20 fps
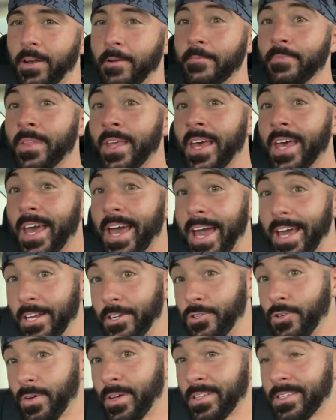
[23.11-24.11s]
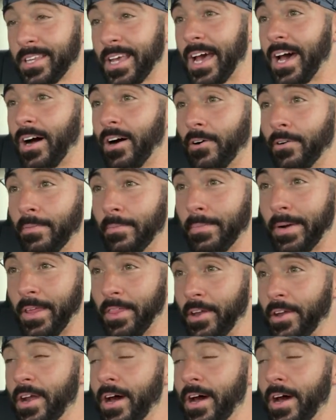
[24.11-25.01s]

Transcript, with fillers: And as you can tell by the